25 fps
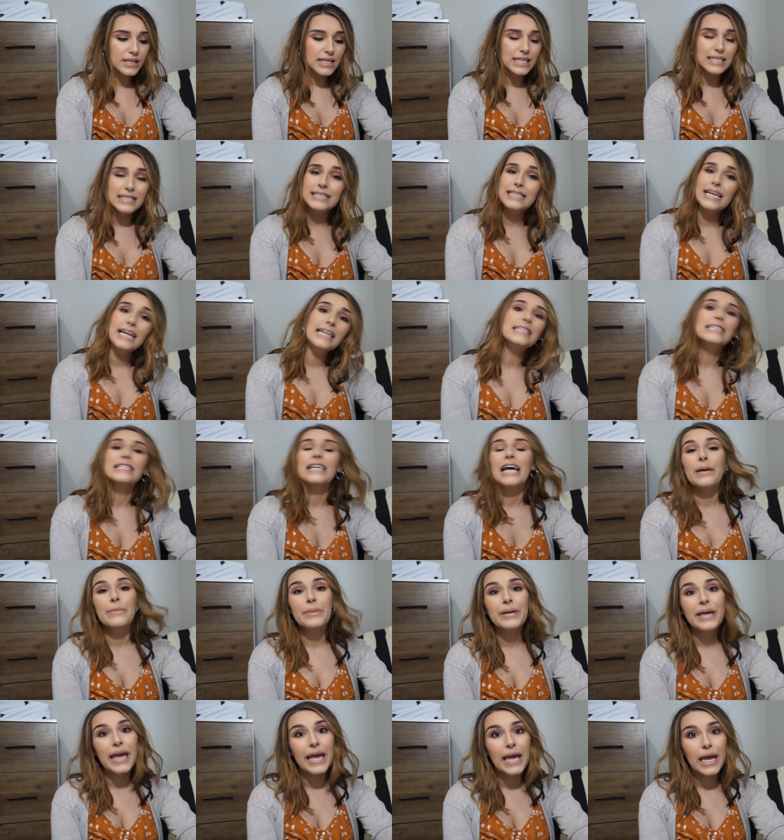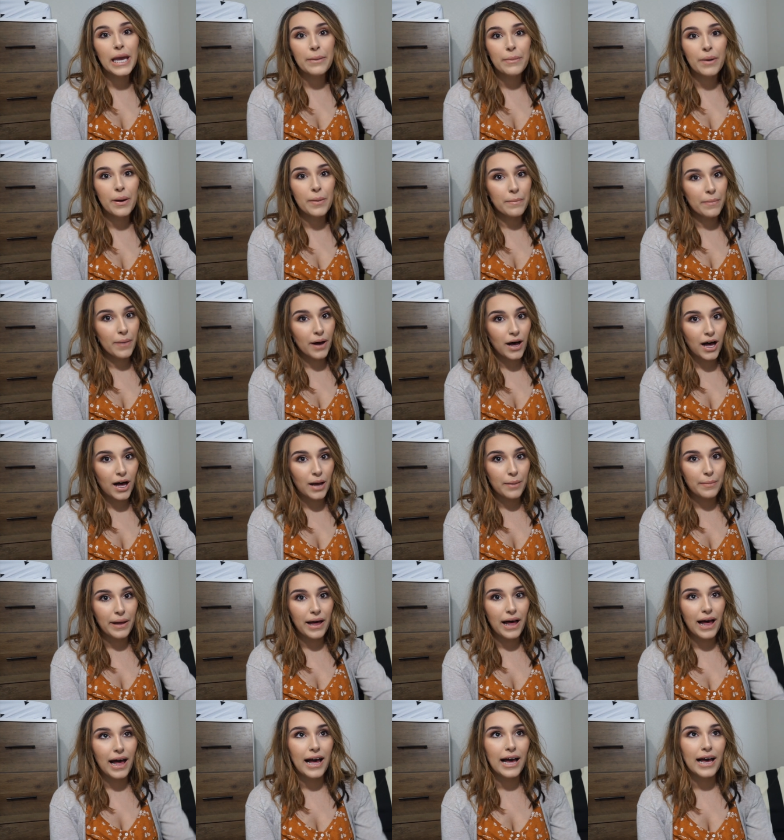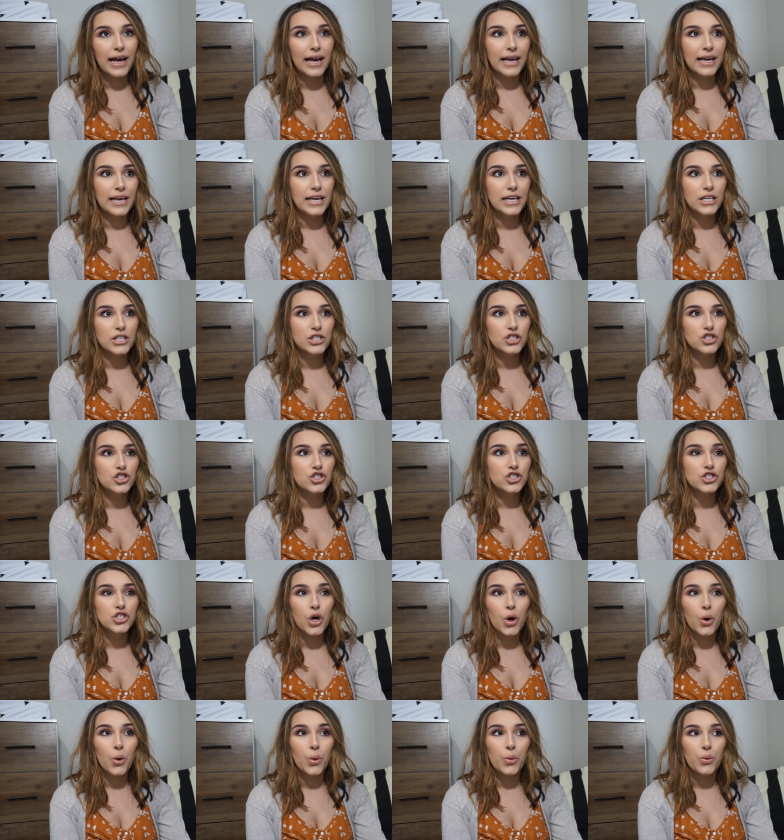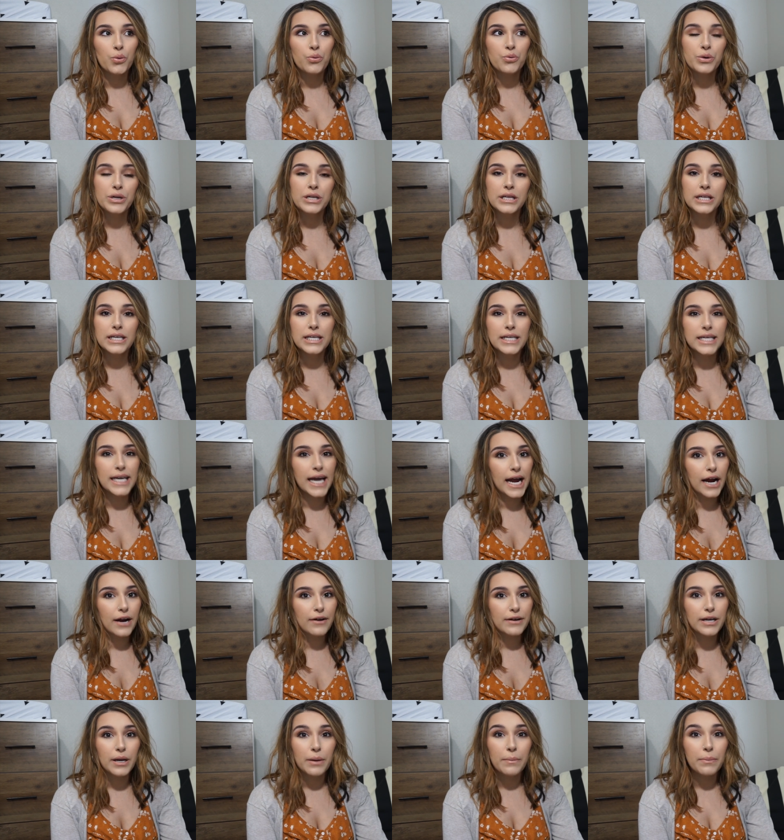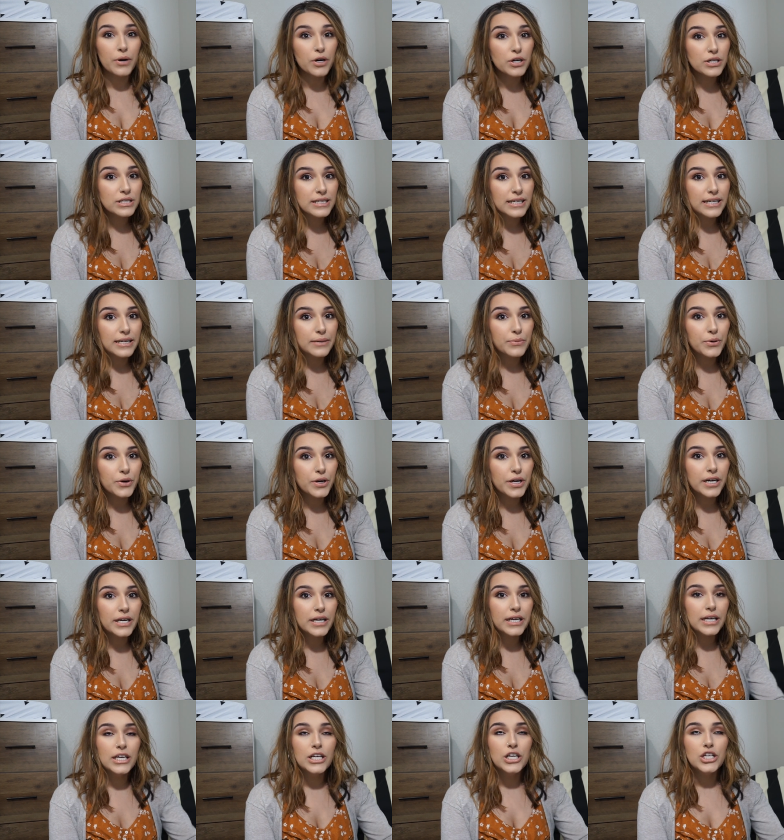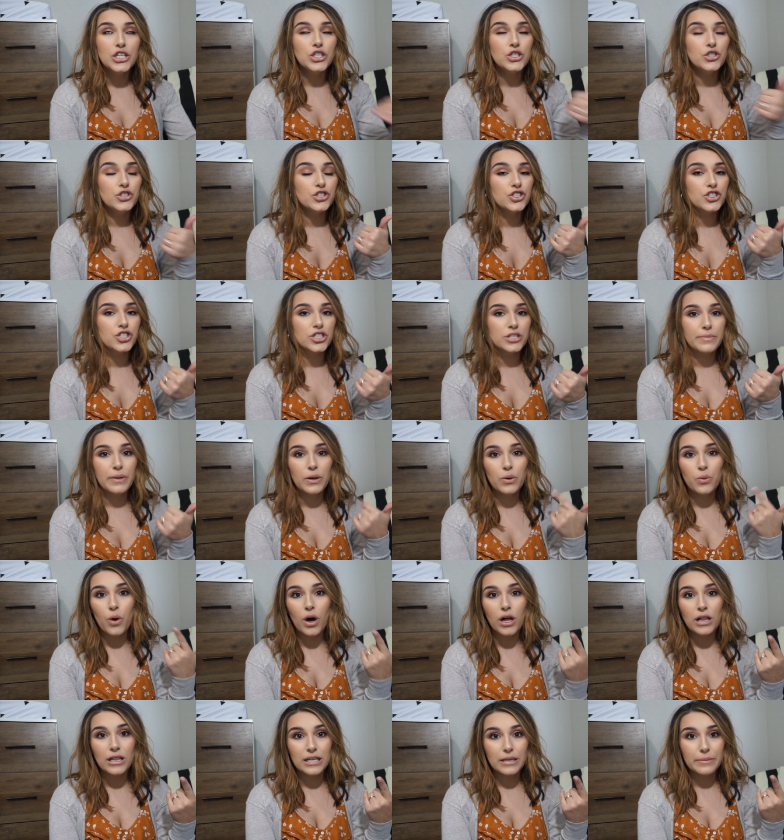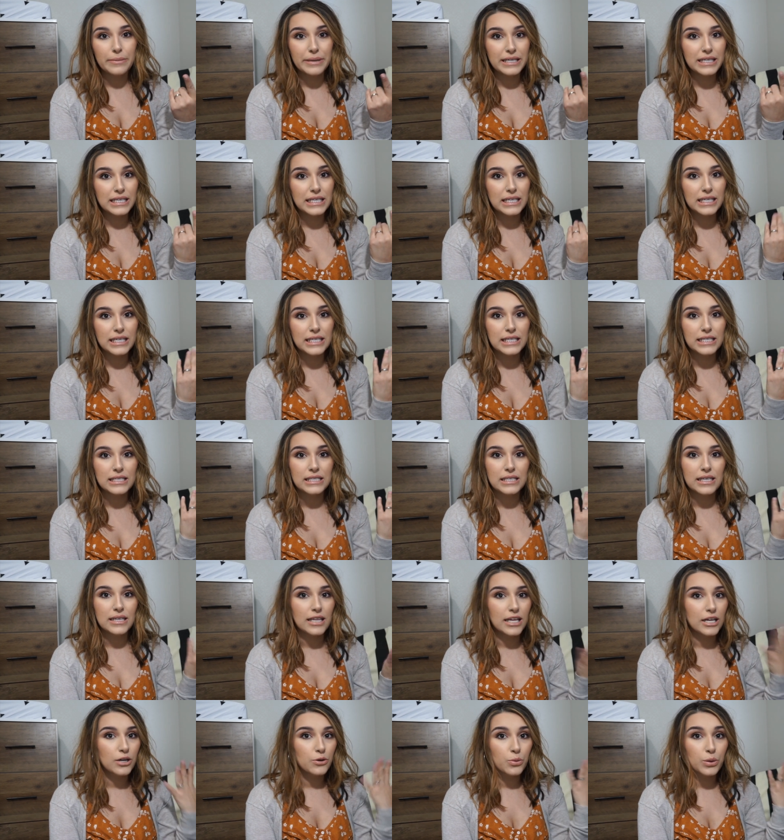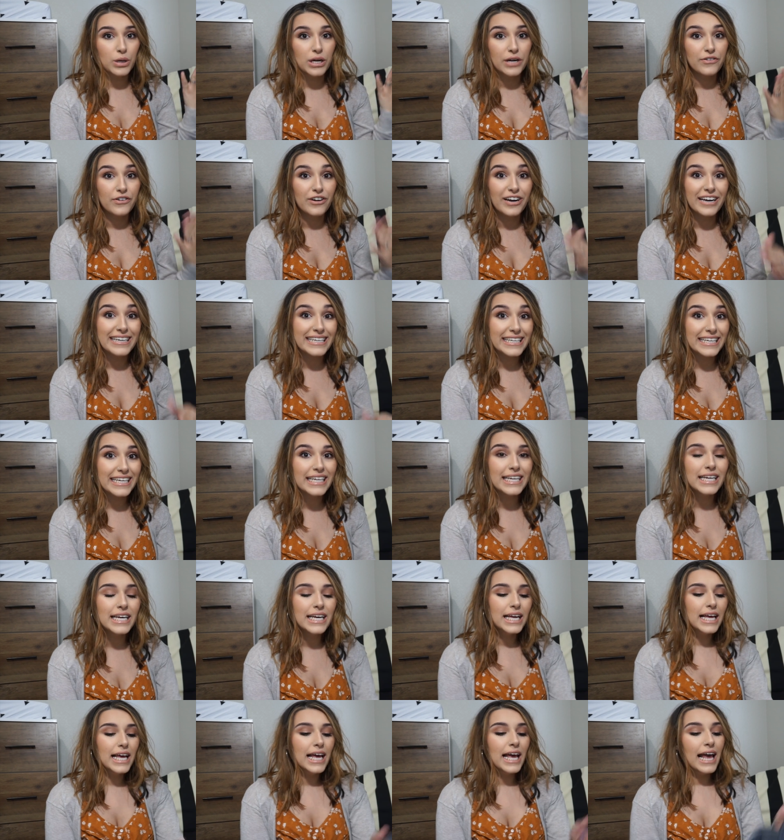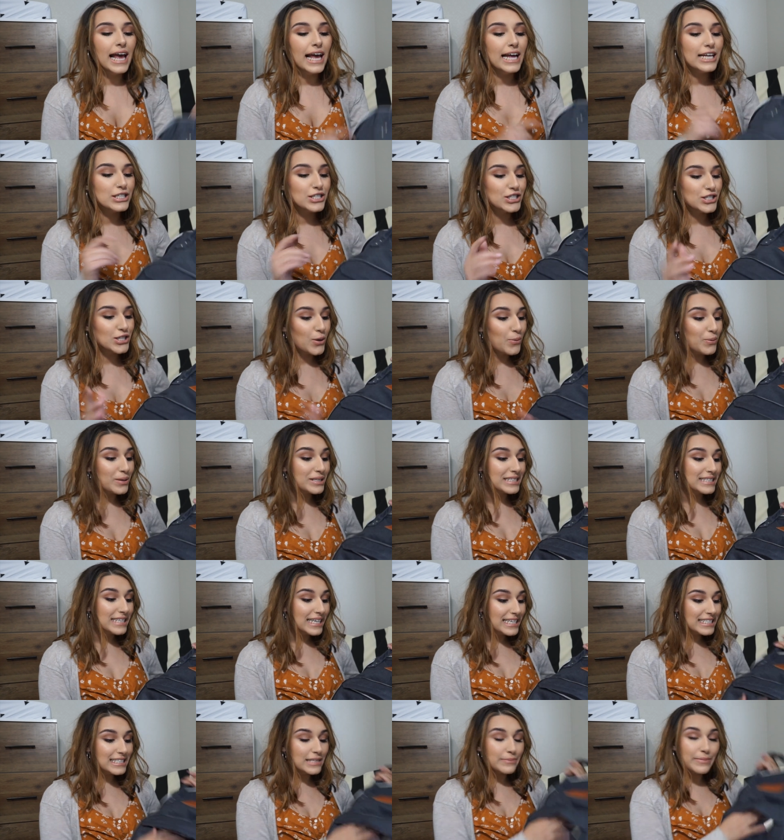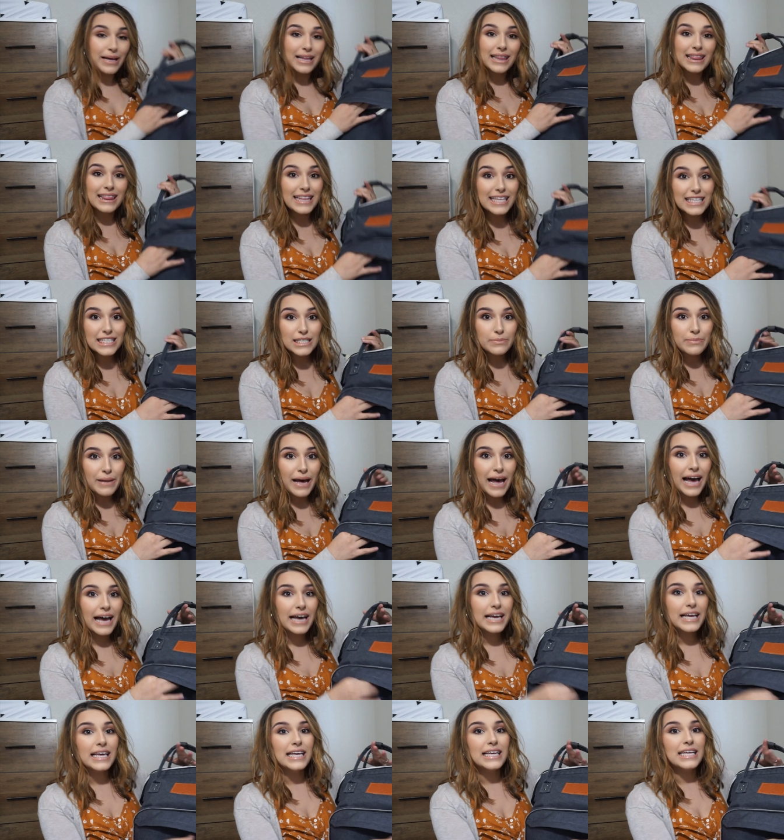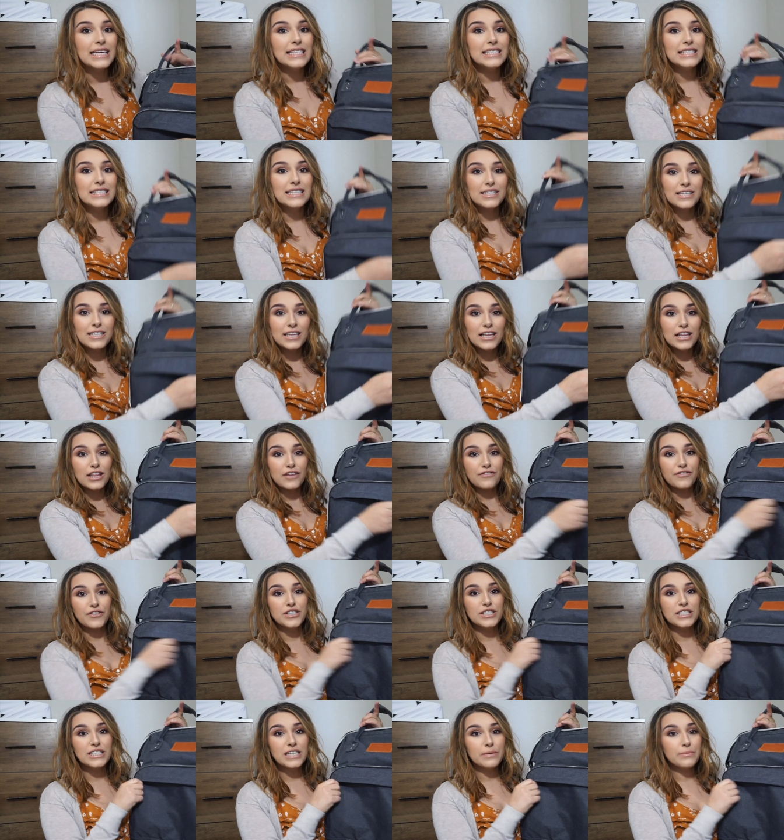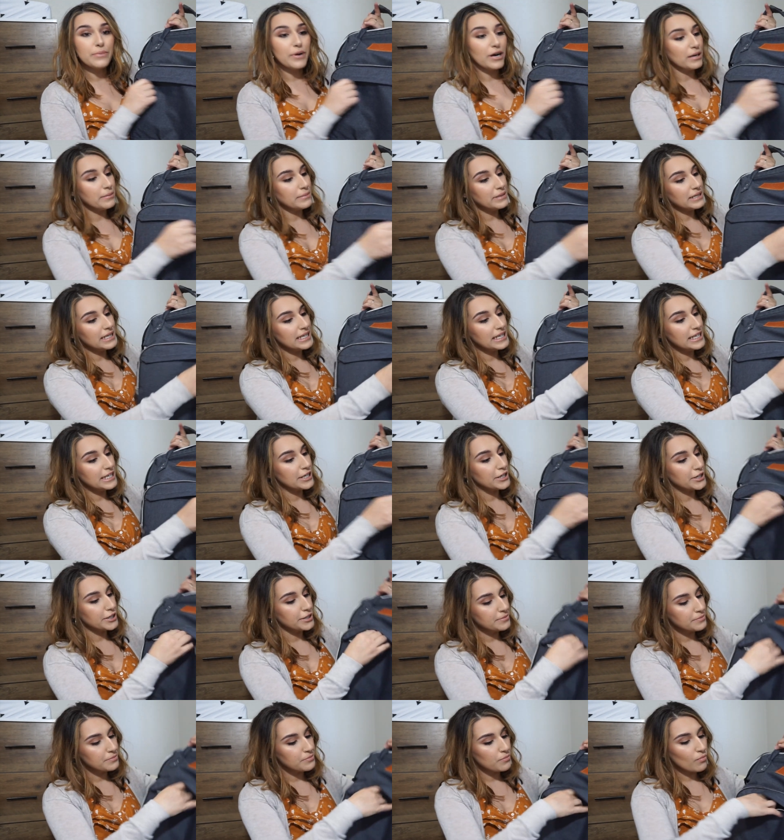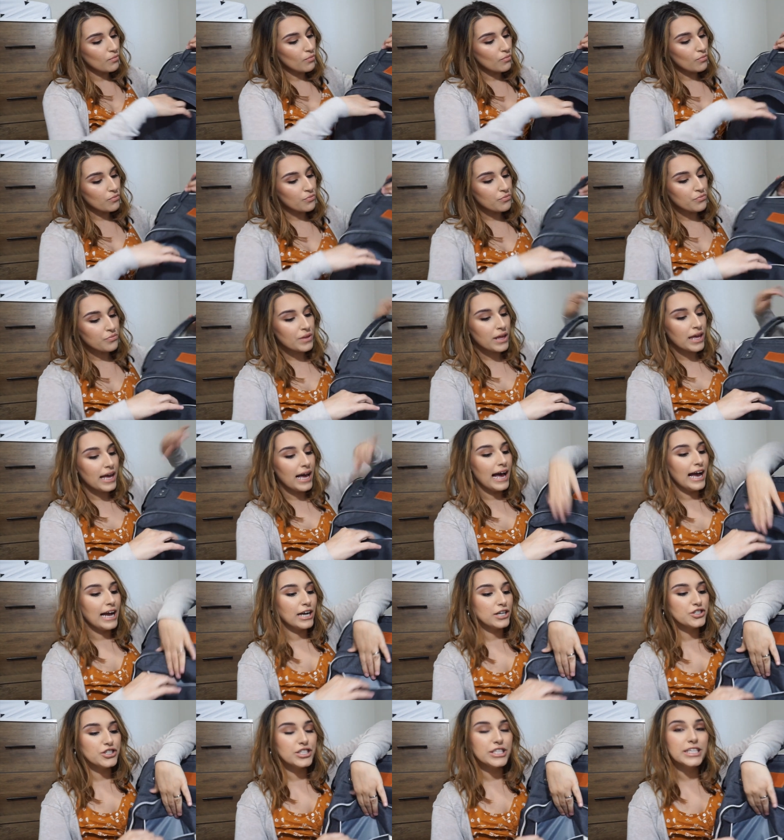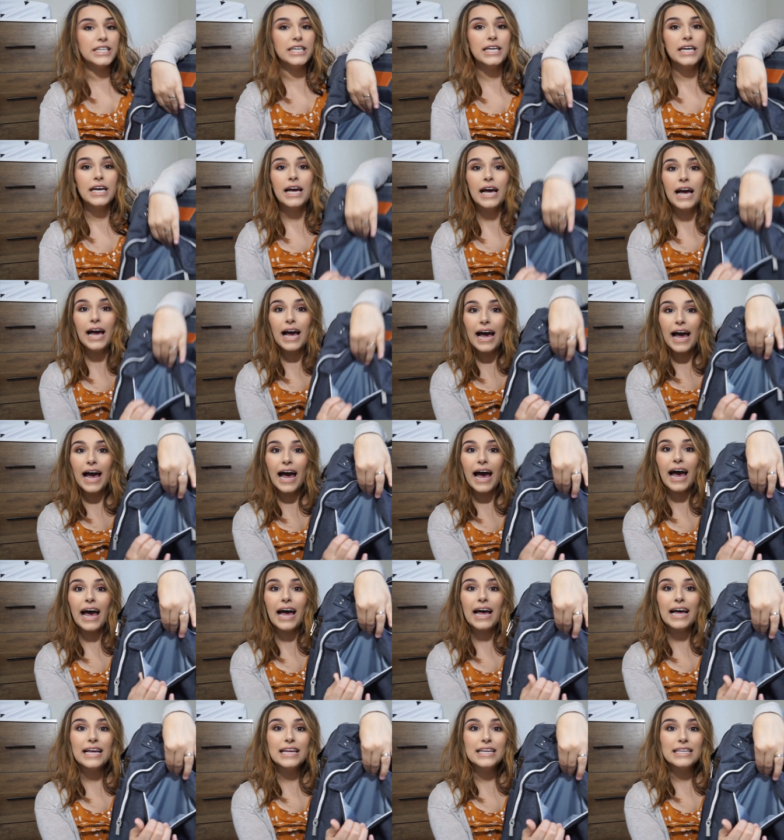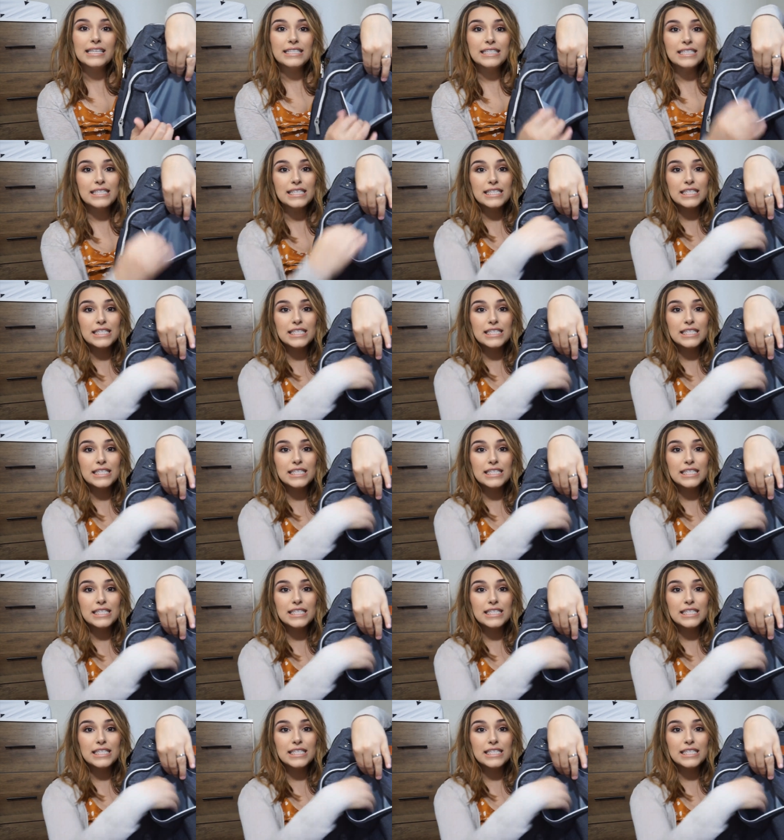Since I became a mom, I don't really carry a purse anymore. Usually just my wallet and my keys and then whatever I need. And so what's nice about this bag is the first compartment here actually has